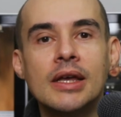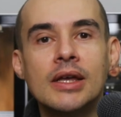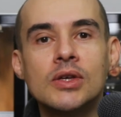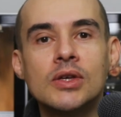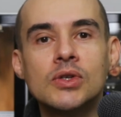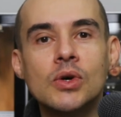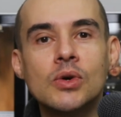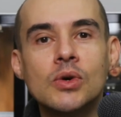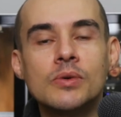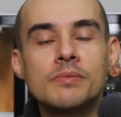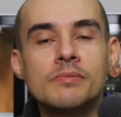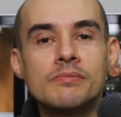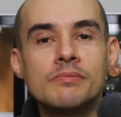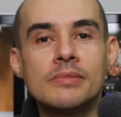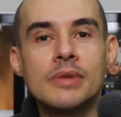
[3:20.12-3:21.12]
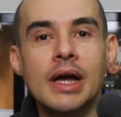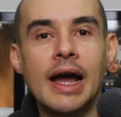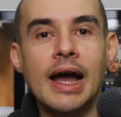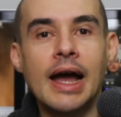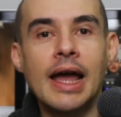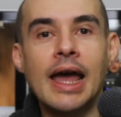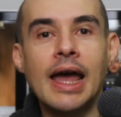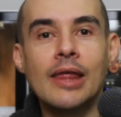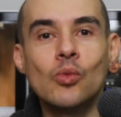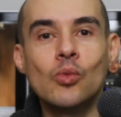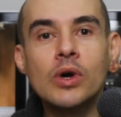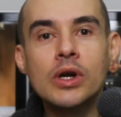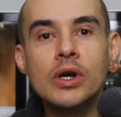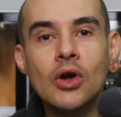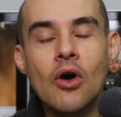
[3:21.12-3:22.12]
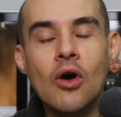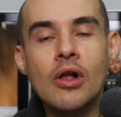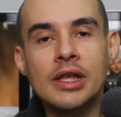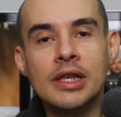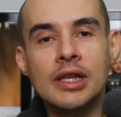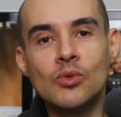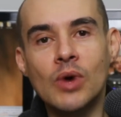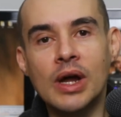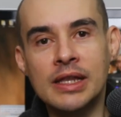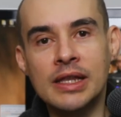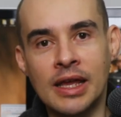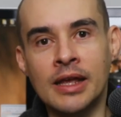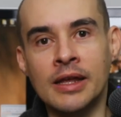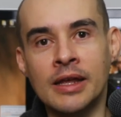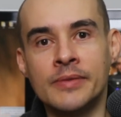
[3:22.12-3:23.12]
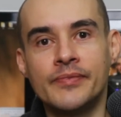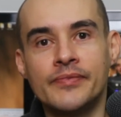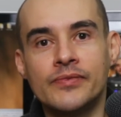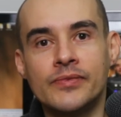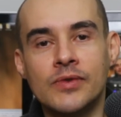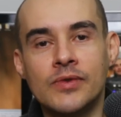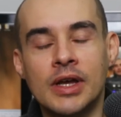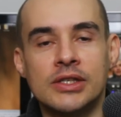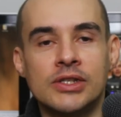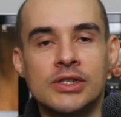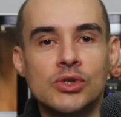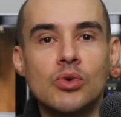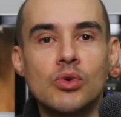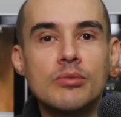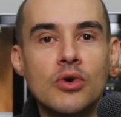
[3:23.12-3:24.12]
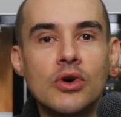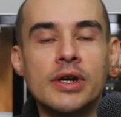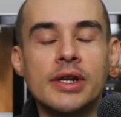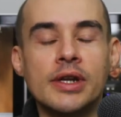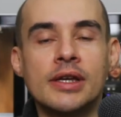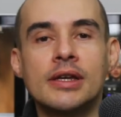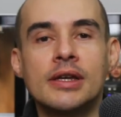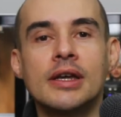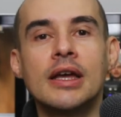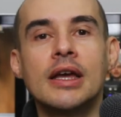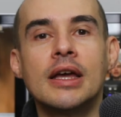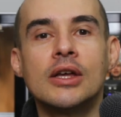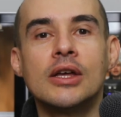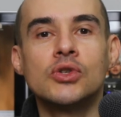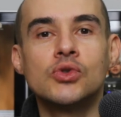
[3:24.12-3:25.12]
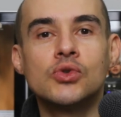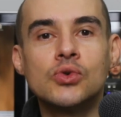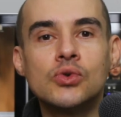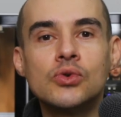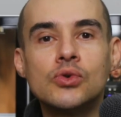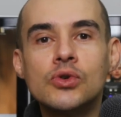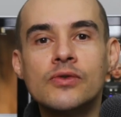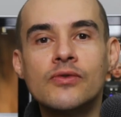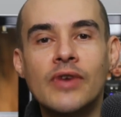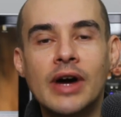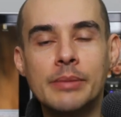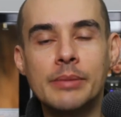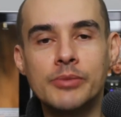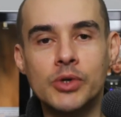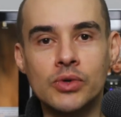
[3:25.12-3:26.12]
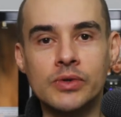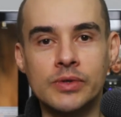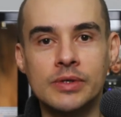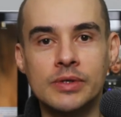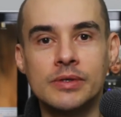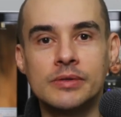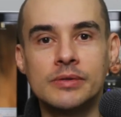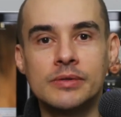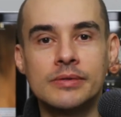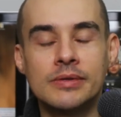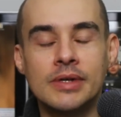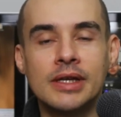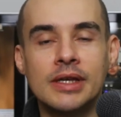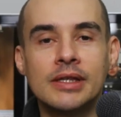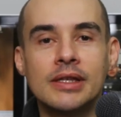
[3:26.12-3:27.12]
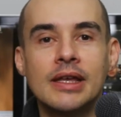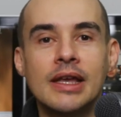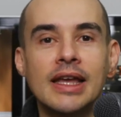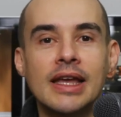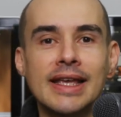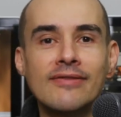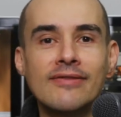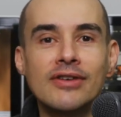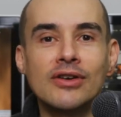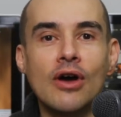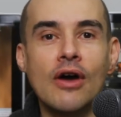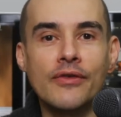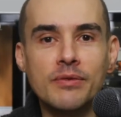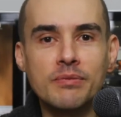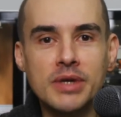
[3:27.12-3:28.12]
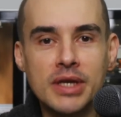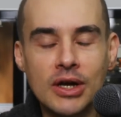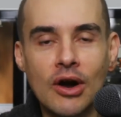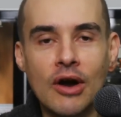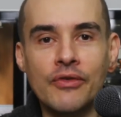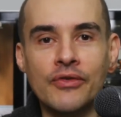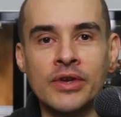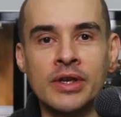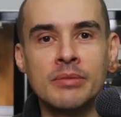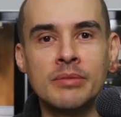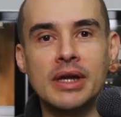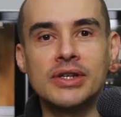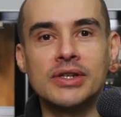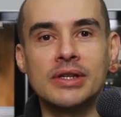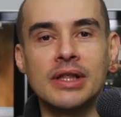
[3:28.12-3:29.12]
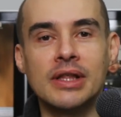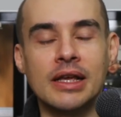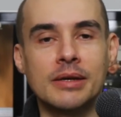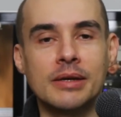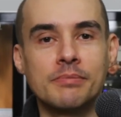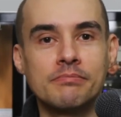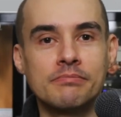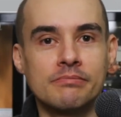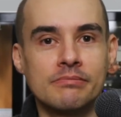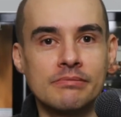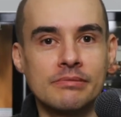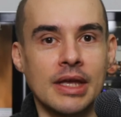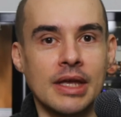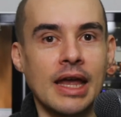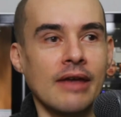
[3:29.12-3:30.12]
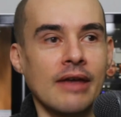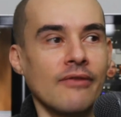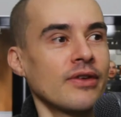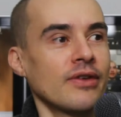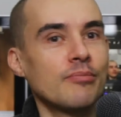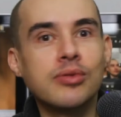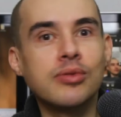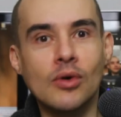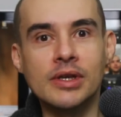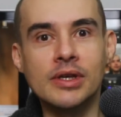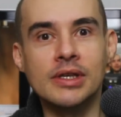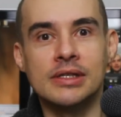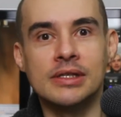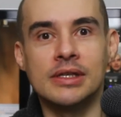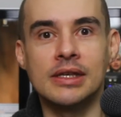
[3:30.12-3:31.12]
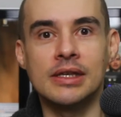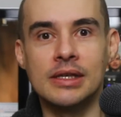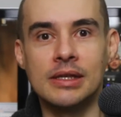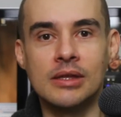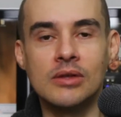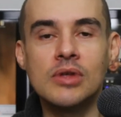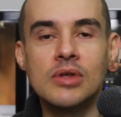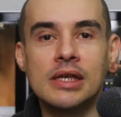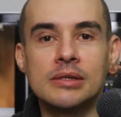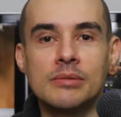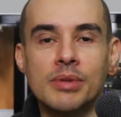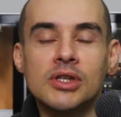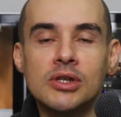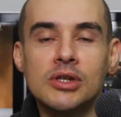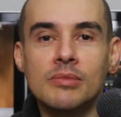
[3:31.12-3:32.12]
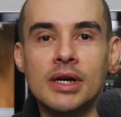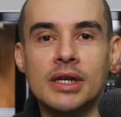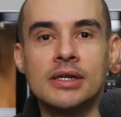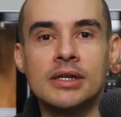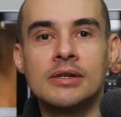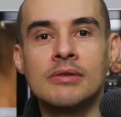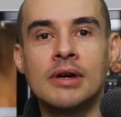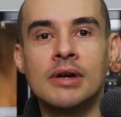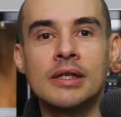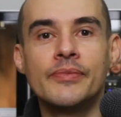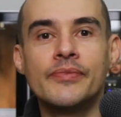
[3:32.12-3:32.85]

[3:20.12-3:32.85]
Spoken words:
So I had one call in one day, right, just one morning, two good vibe dudes, right, even offered me a coffee. Imagine, like, every employee, the dude has a bunch of money, right?